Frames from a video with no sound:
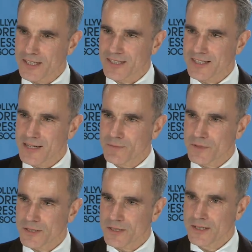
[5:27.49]

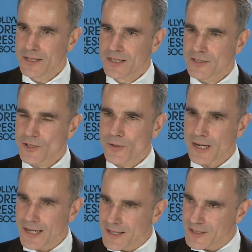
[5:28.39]
seems so
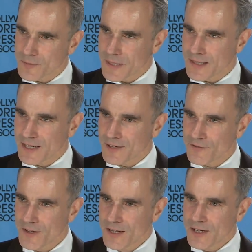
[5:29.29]
clear to me that
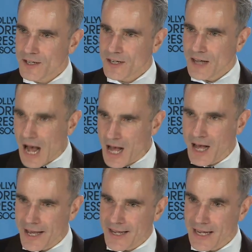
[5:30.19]
if
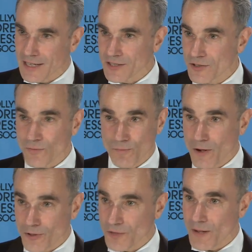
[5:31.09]
I and
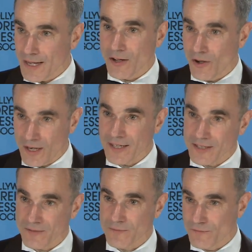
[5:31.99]
most of my
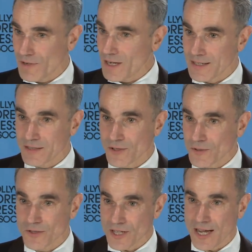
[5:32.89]
colleagues really do
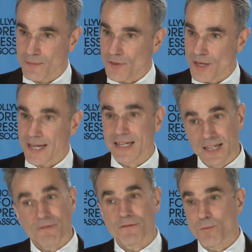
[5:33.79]
the same thing in
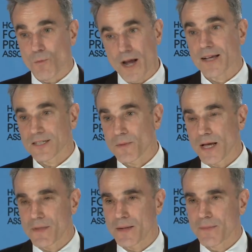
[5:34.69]
different ways
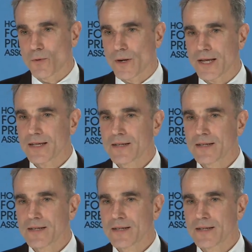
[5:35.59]
maybe, but we